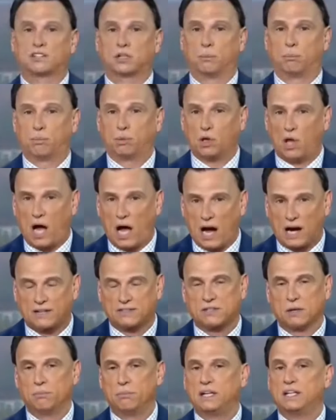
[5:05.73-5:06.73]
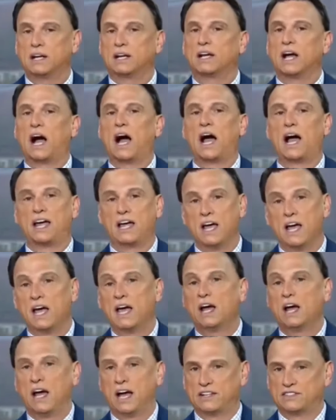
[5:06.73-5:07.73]
to block to meet a guy
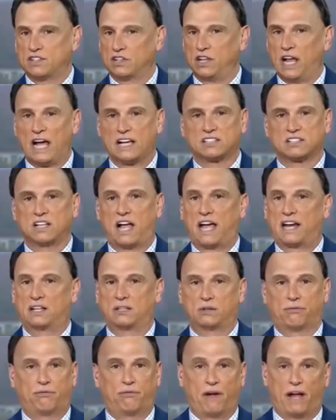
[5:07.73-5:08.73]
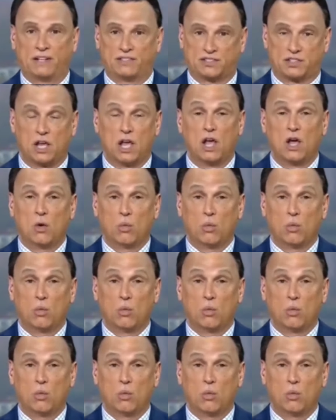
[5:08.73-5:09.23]
as a last line of defense,